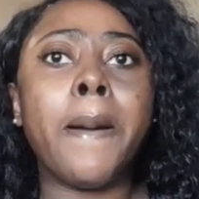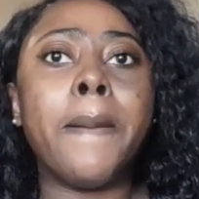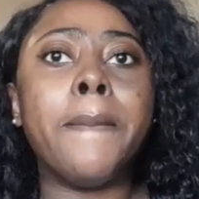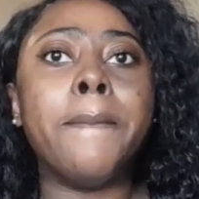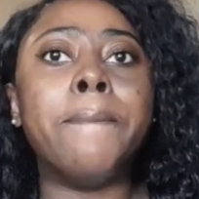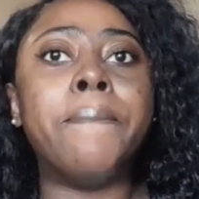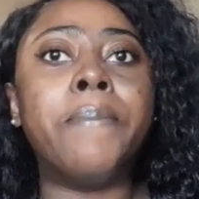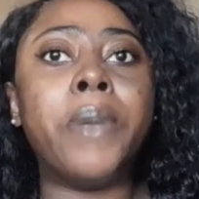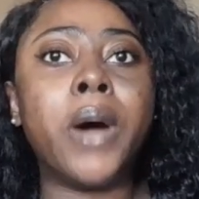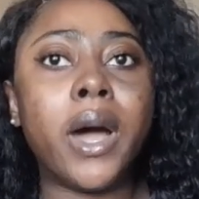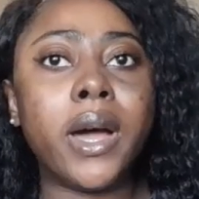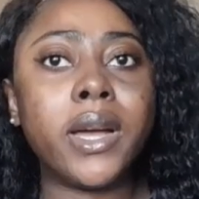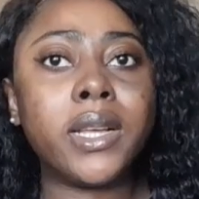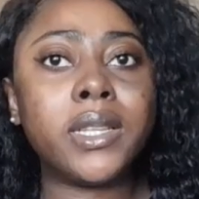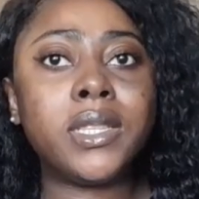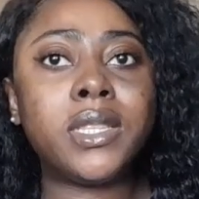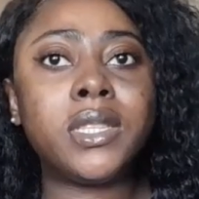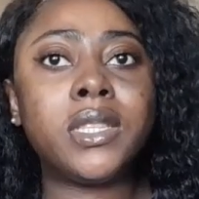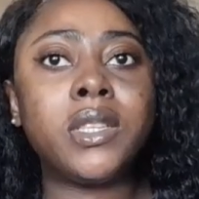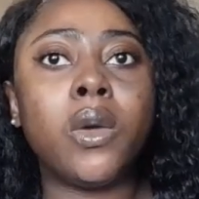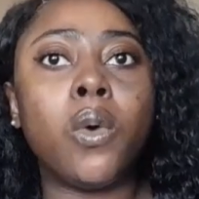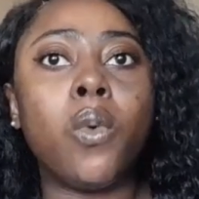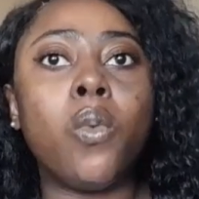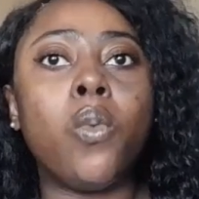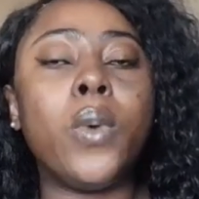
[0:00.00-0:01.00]

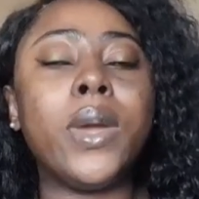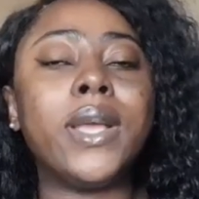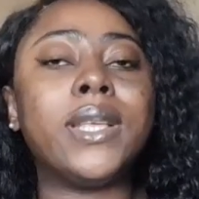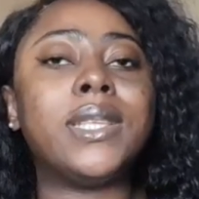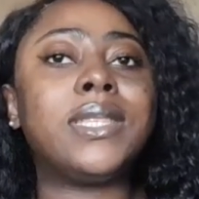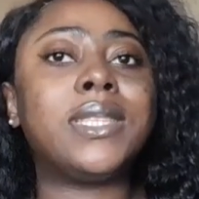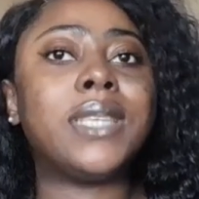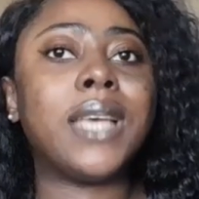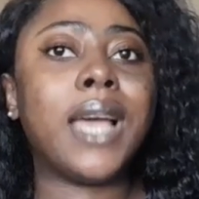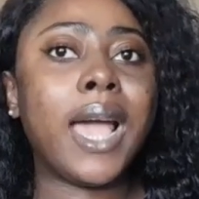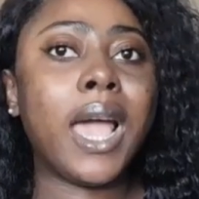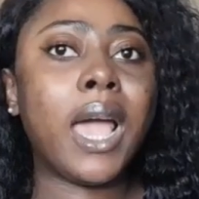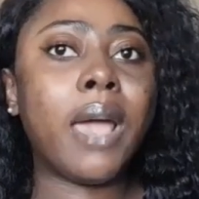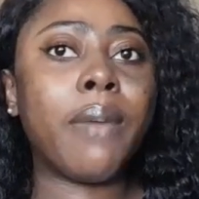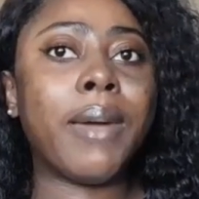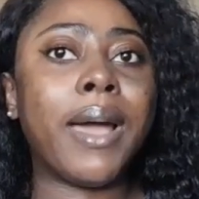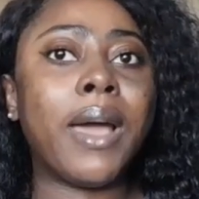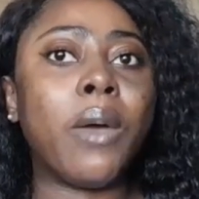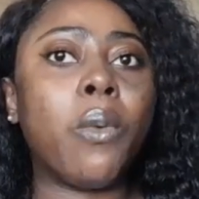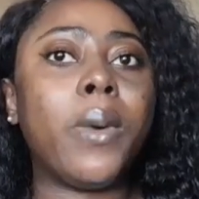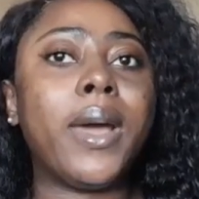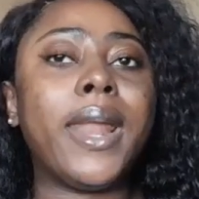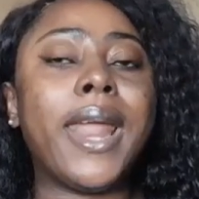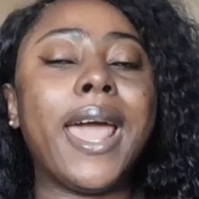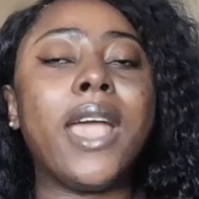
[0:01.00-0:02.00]
But with time,
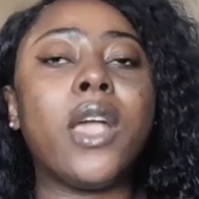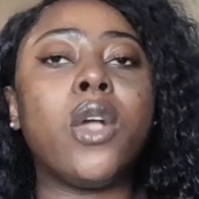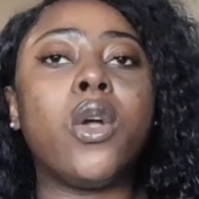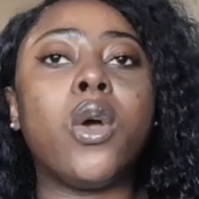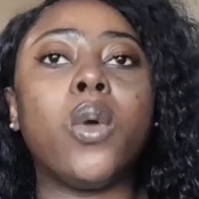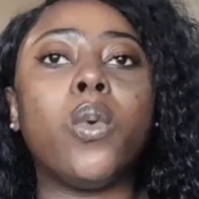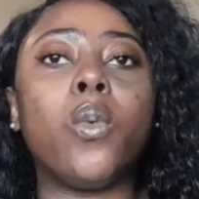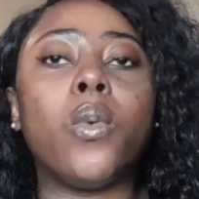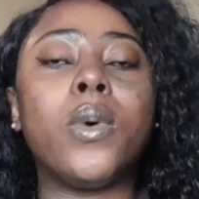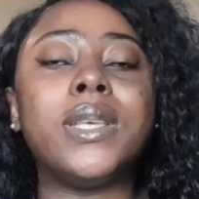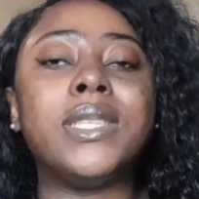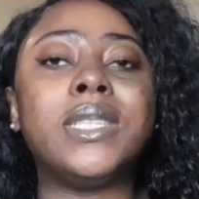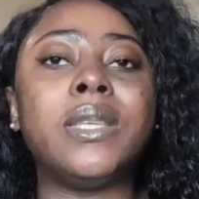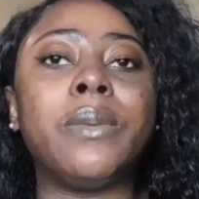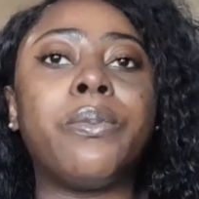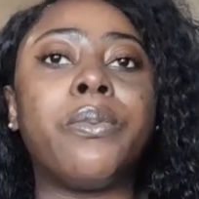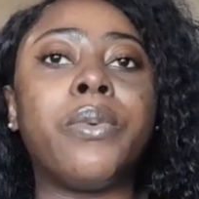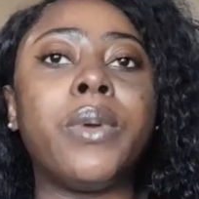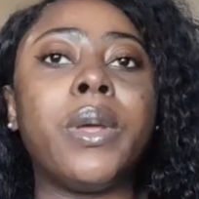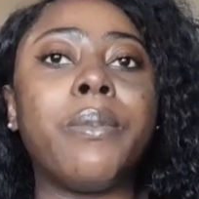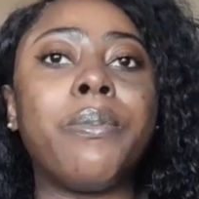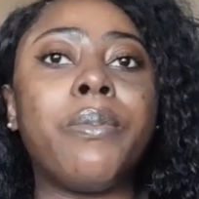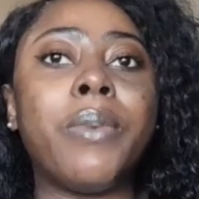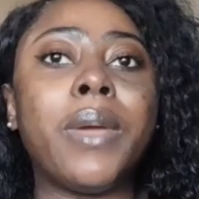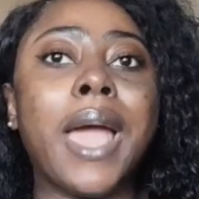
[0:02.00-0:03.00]
and what I got was the
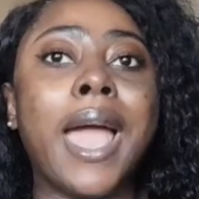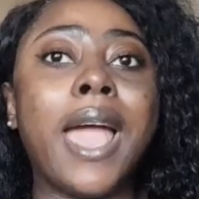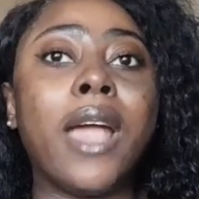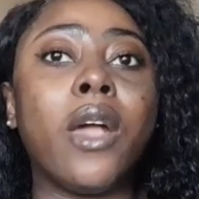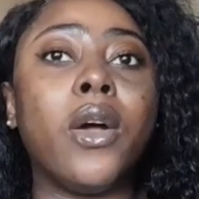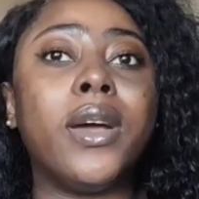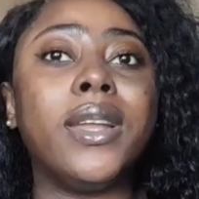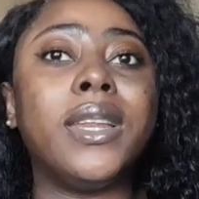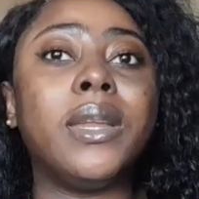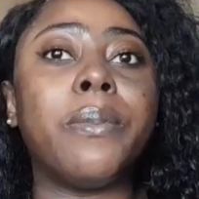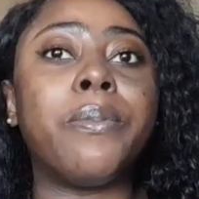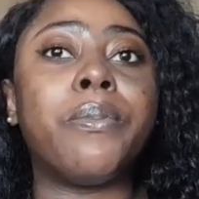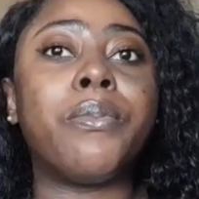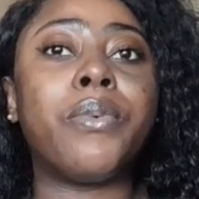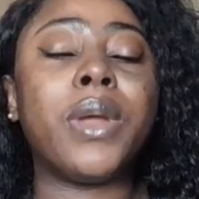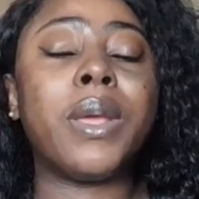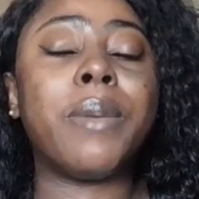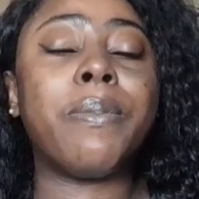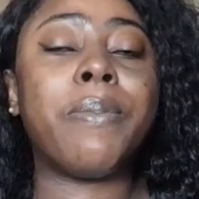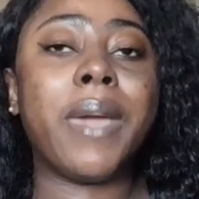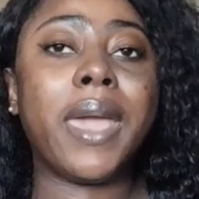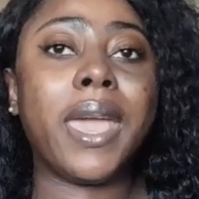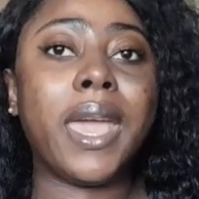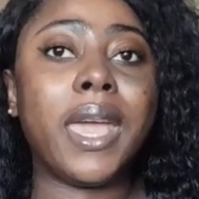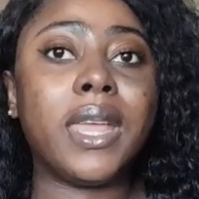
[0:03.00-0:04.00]

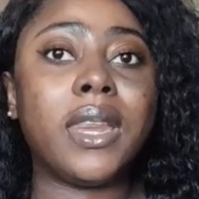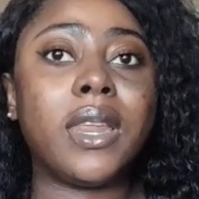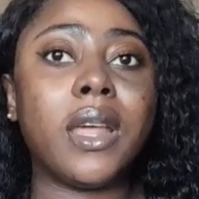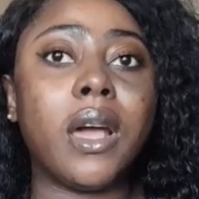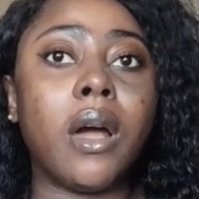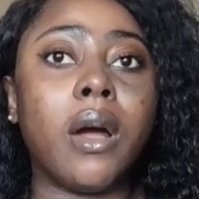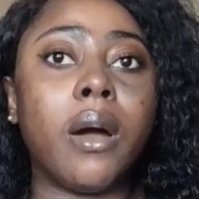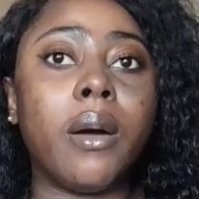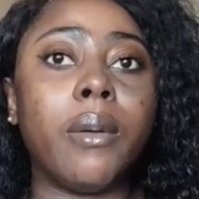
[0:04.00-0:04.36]
prepaid